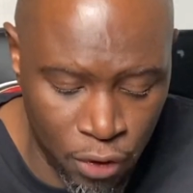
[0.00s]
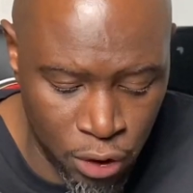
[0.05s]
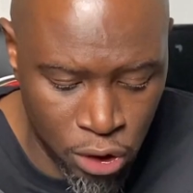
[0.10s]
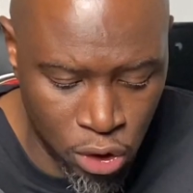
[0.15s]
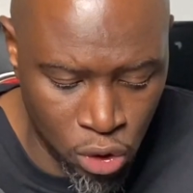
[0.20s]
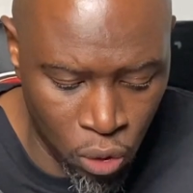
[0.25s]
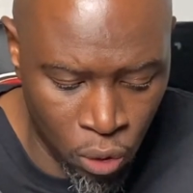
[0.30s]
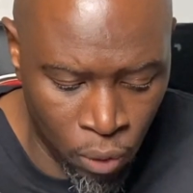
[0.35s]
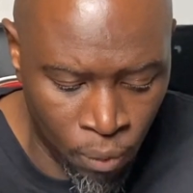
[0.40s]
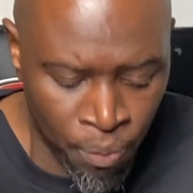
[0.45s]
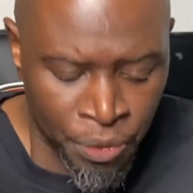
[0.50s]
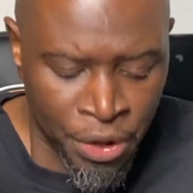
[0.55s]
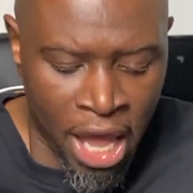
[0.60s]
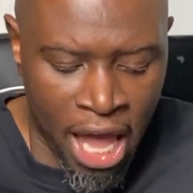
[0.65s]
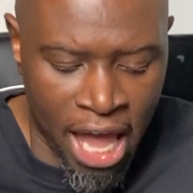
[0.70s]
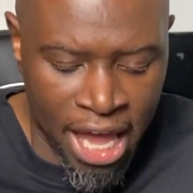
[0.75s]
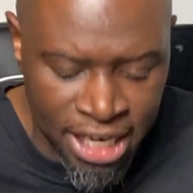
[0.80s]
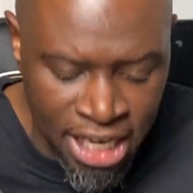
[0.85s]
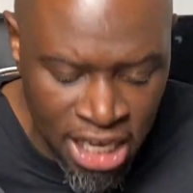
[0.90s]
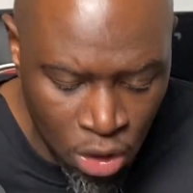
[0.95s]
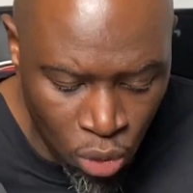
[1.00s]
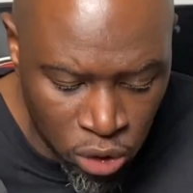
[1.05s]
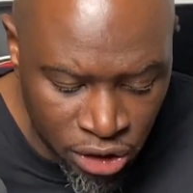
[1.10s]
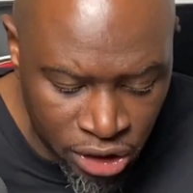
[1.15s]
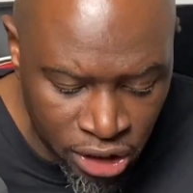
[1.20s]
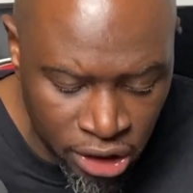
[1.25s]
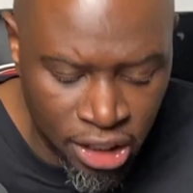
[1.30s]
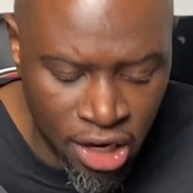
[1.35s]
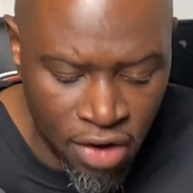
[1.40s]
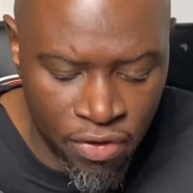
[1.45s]
you, and He will
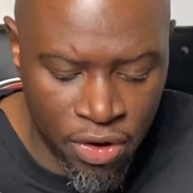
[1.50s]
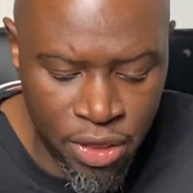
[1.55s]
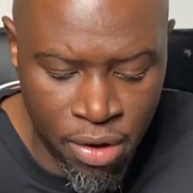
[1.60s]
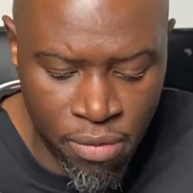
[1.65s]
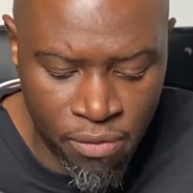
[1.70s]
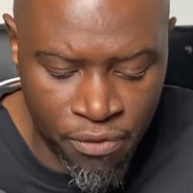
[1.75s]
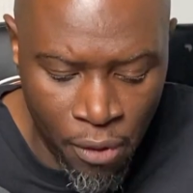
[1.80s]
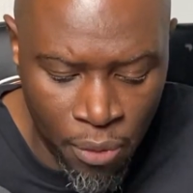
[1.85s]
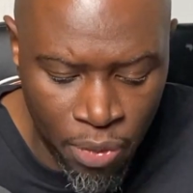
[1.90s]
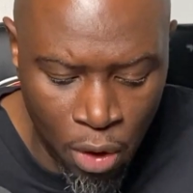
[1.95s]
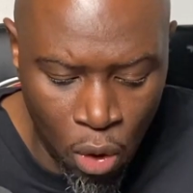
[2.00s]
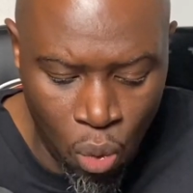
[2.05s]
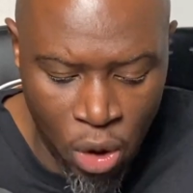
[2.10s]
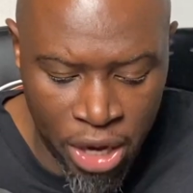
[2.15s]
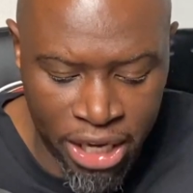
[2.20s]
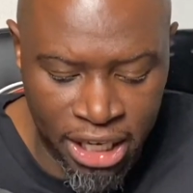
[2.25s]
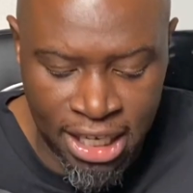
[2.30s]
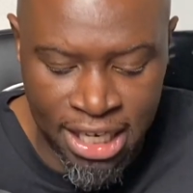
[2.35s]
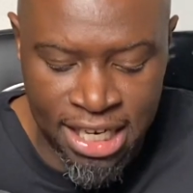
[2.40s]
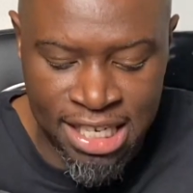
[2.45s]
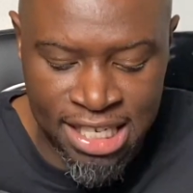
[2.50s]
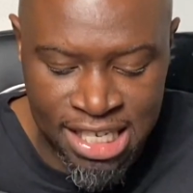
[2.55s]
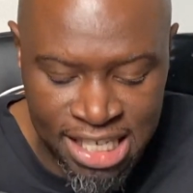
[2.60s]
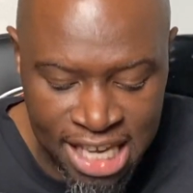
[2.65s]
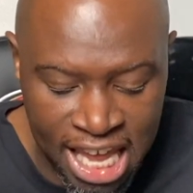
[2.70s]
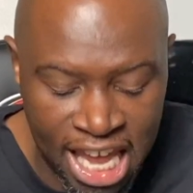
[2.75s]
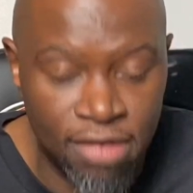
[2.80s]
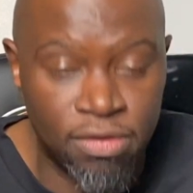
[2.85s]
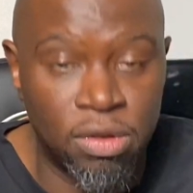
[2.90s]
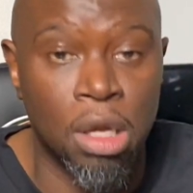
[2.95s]
deliver them from the wicked and
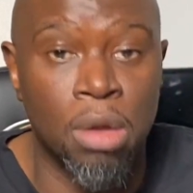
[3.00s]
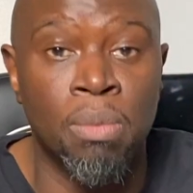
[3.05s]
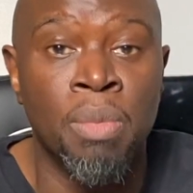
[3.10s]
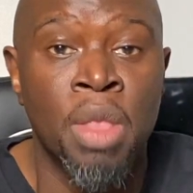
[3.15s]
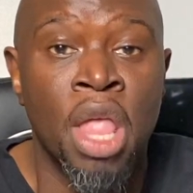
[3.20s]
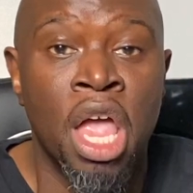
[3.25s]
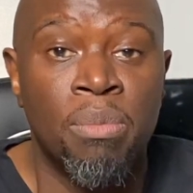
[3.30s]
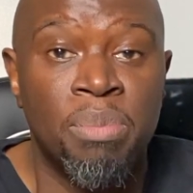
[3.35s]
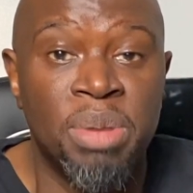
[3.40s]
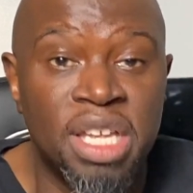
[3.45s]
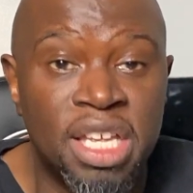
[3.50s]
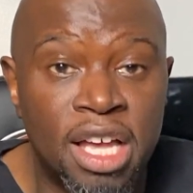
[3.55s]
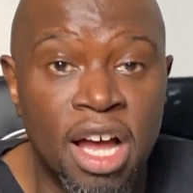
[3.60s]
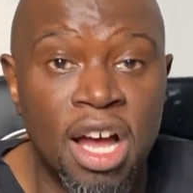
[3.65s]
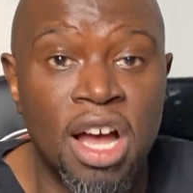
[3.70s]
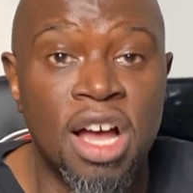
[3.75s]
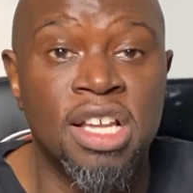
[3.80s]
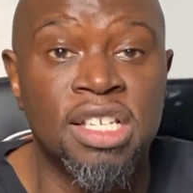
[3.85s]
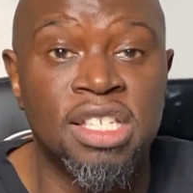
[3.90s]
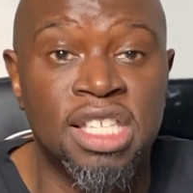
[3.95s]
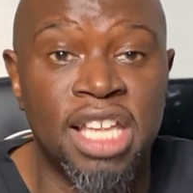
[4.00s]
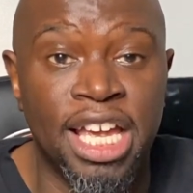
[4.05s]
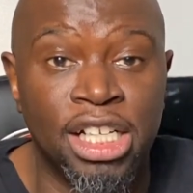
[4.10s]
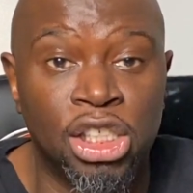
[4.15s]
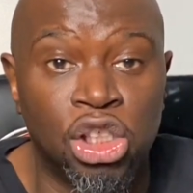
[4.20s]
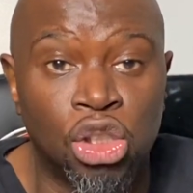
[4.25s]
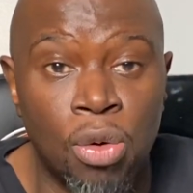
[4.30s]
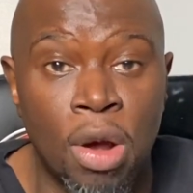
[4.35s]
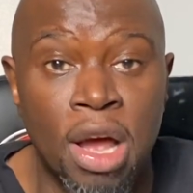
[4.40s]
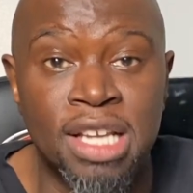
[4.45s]
save them because they
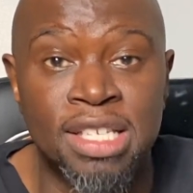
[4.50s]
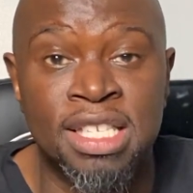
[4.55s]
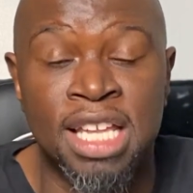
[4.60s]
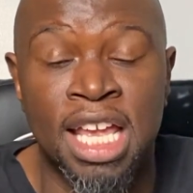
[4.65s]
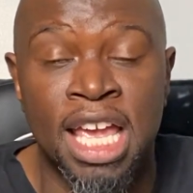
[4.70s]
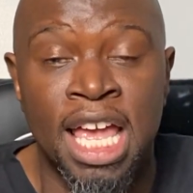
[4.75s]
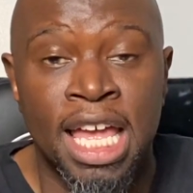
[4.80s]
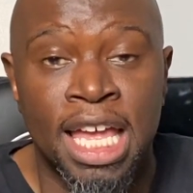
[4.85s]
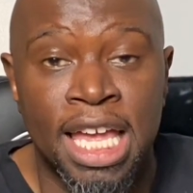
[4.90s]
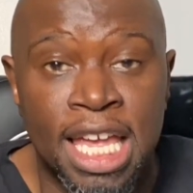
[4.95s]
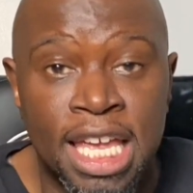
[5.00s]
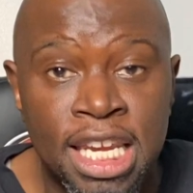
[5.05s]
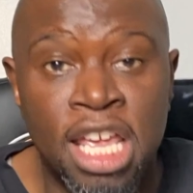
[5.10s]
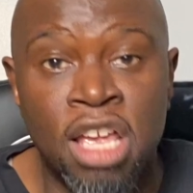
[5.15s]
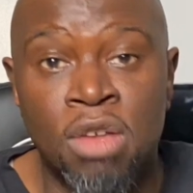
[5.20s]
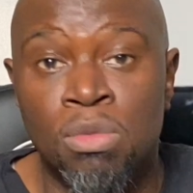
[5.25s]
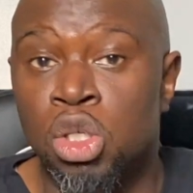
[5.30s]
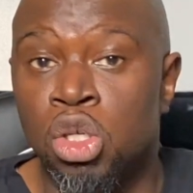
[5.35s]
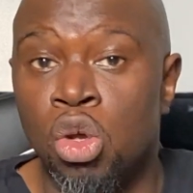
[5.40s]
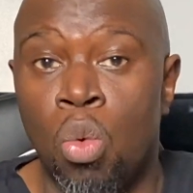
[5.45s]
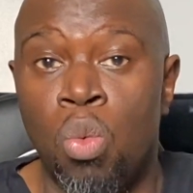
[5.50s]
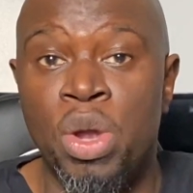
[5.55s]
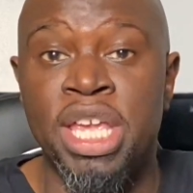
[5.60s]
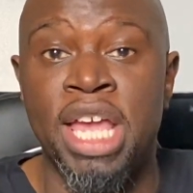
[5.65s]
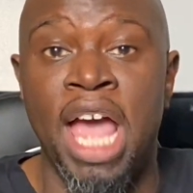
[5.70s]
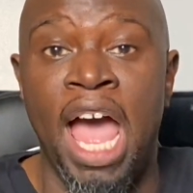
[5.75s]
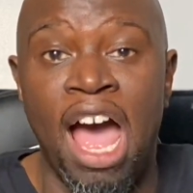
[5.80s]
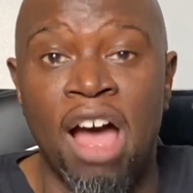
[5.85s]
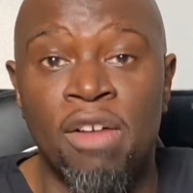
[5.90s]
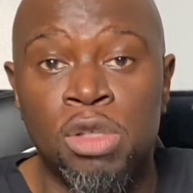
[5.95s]
trust in Him. So we
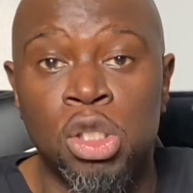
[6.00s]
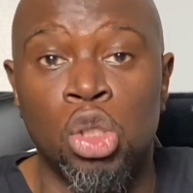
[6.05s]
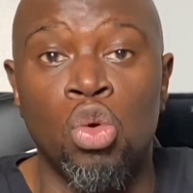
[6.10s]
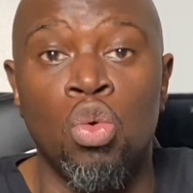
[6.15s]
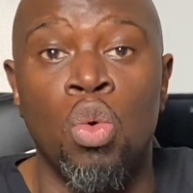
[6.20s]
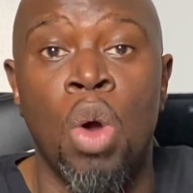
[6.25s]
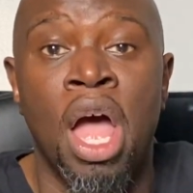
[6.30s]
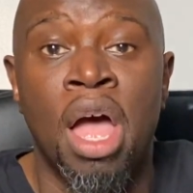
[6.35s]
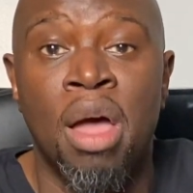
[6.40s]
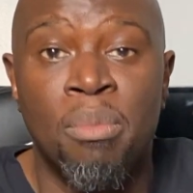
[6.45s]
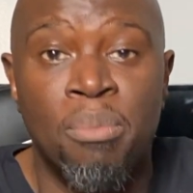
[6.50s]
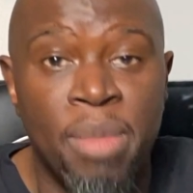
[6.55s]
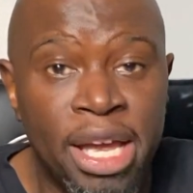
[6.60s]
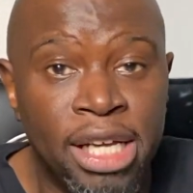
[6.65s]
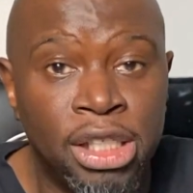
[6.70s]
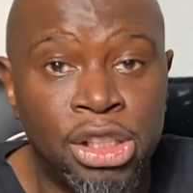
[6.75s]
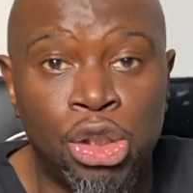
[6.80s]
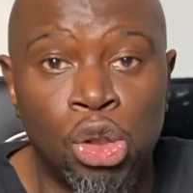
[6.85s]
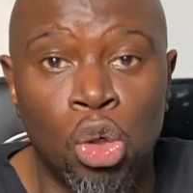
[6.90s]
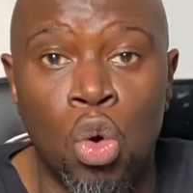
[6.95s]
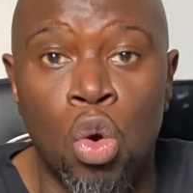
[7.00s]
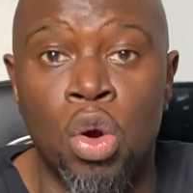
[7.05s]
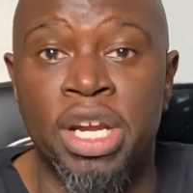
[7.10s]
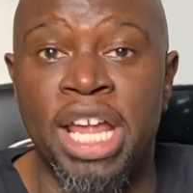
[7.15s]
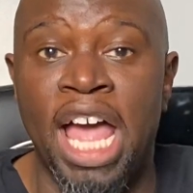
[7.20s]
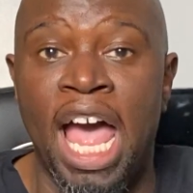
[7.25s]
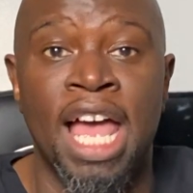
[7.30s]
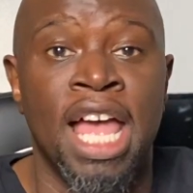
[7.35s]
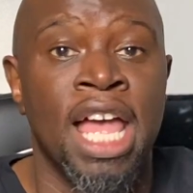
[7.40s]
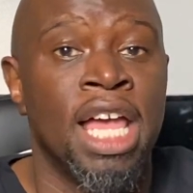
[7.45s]
have to make sure
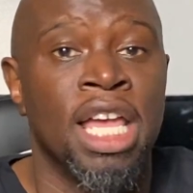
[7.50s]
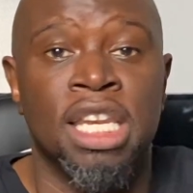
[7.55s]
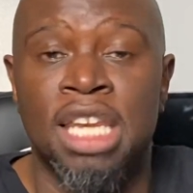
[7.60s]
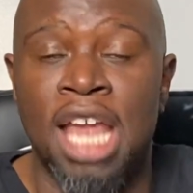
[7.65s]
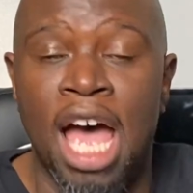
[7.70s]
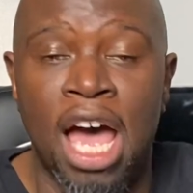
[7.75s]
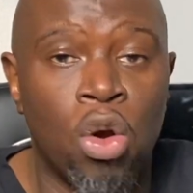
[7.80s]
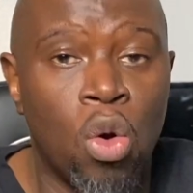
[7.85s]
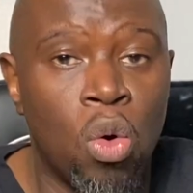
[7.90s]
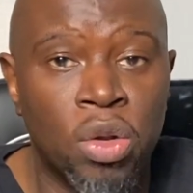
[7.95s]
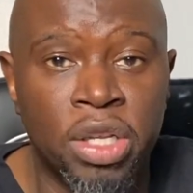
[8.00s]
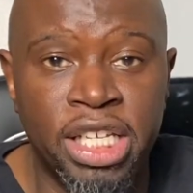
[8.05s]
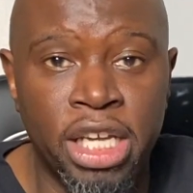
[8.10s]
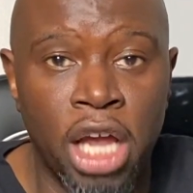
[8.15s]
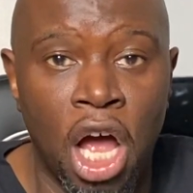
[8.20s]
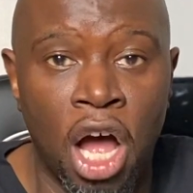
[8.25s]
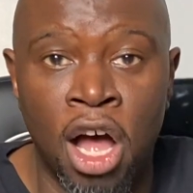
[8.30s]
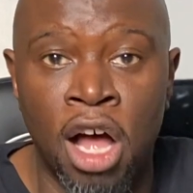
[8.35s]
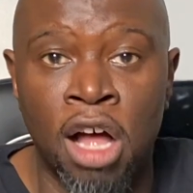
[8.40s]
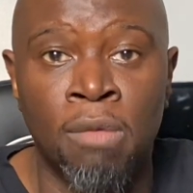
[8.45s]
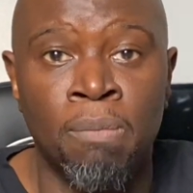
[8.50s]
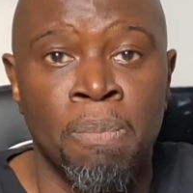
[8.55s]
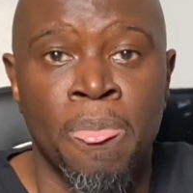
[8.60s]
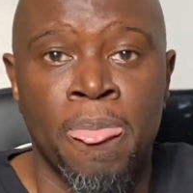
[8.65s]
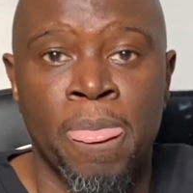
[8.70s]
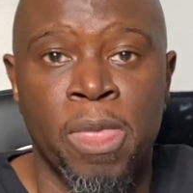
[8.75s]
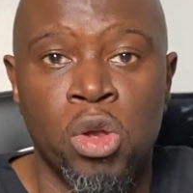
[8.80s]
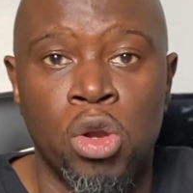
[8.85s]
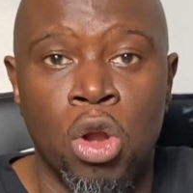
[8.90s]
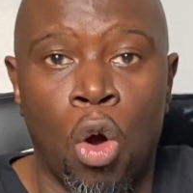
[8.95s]
that not only, um,
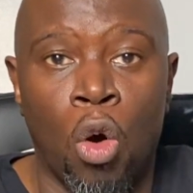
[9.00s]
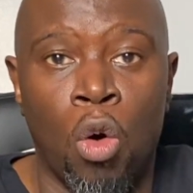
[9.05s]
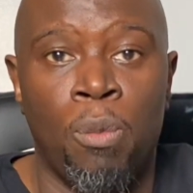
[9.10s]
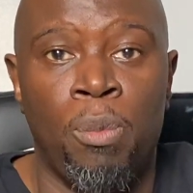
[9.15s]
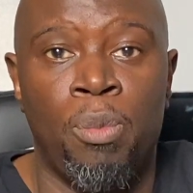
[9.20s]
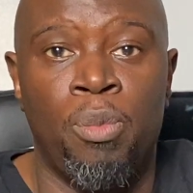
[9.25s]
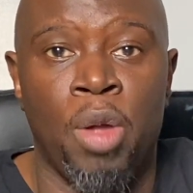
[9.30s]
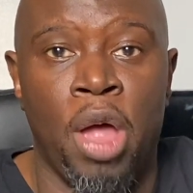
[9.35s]
you know,